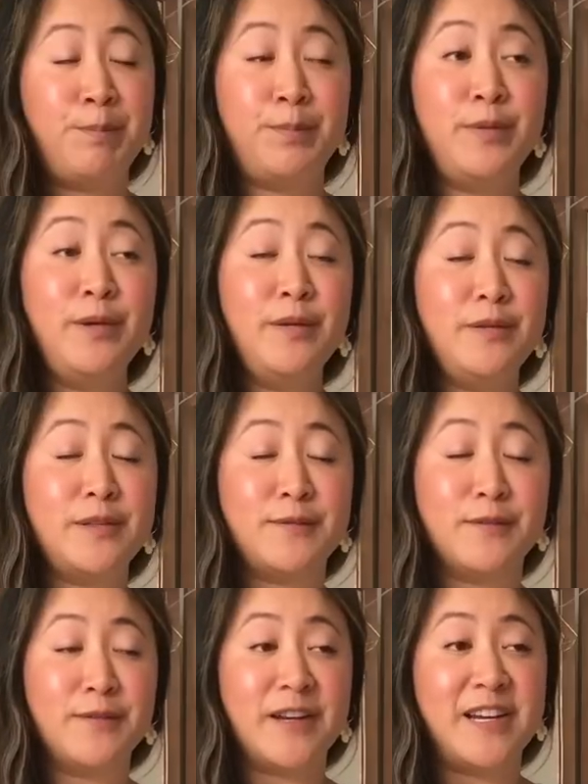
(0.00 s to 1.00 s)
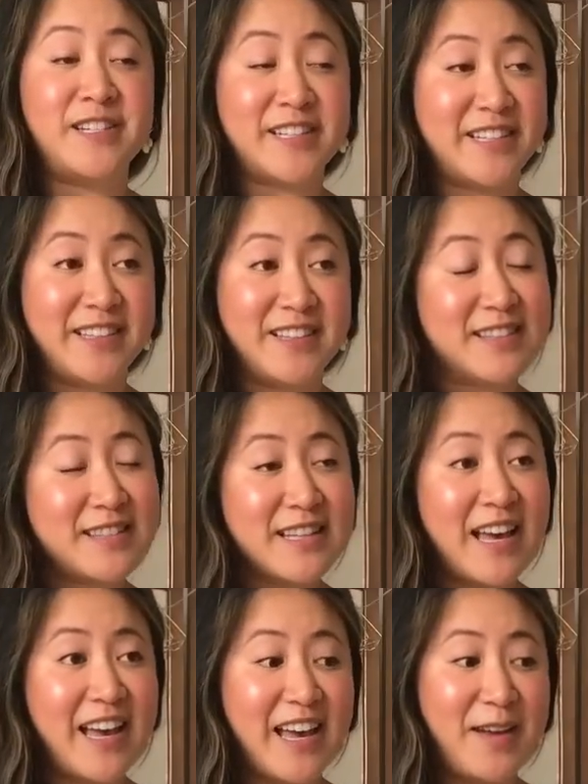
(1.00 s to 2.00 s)
beautiful versions,
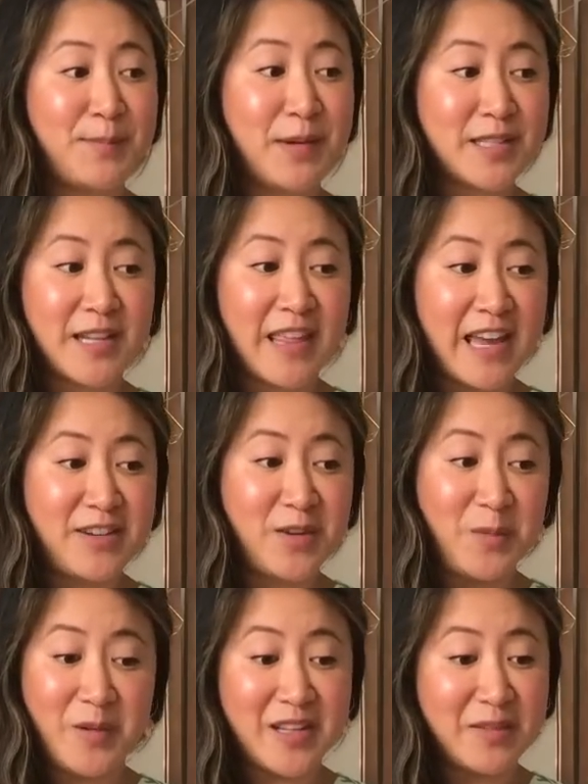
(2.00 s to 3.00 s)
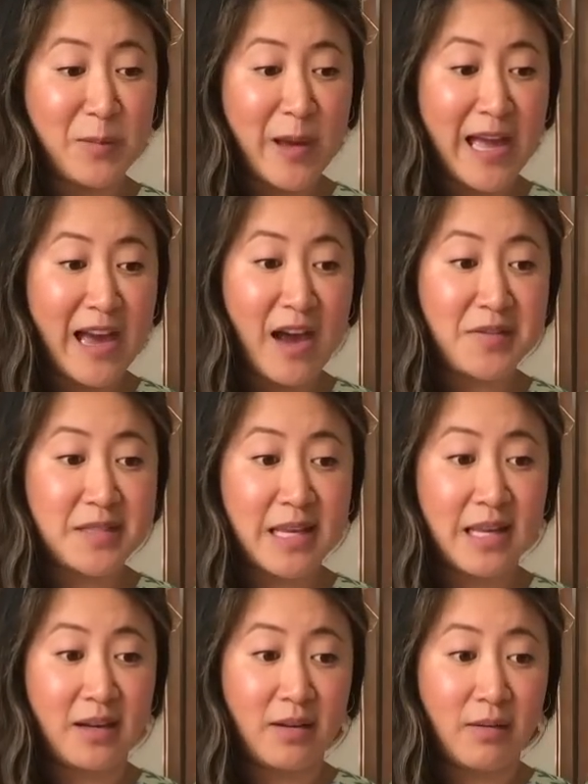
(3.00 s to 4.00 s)
much like the Adrian one, where I've
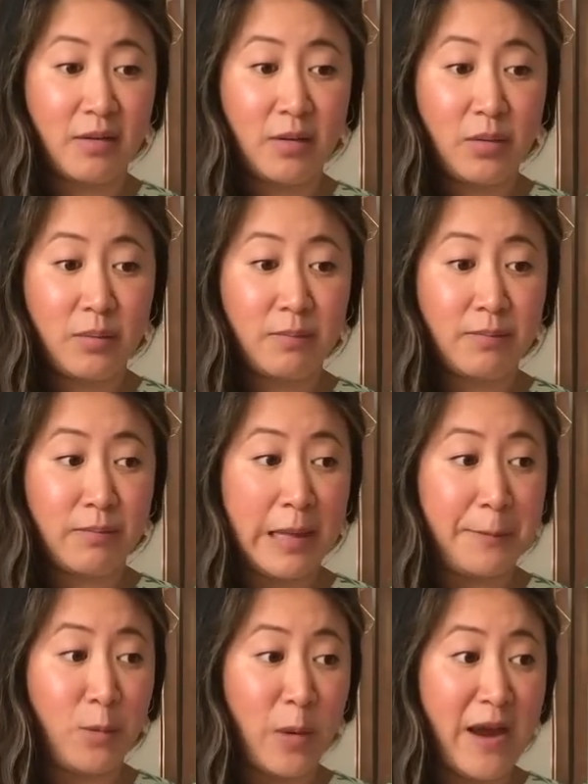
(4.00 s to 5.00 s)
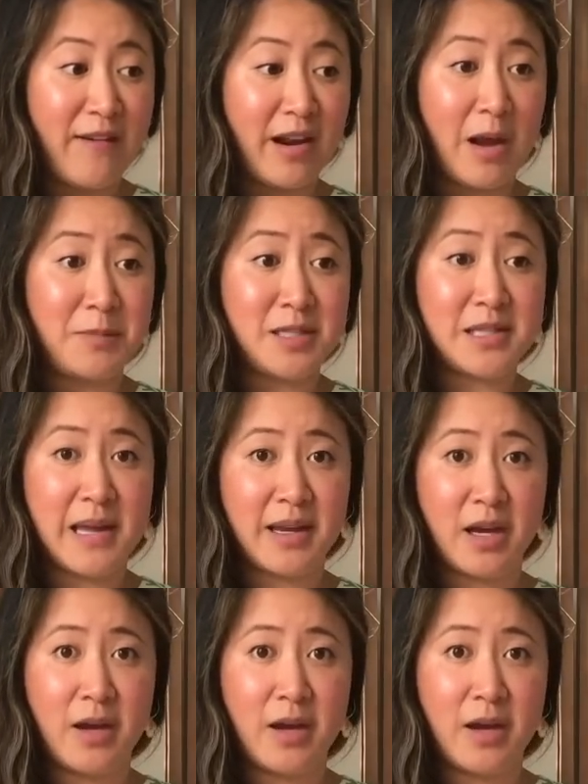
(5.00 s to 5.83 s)
seen people wear it and I'm just like,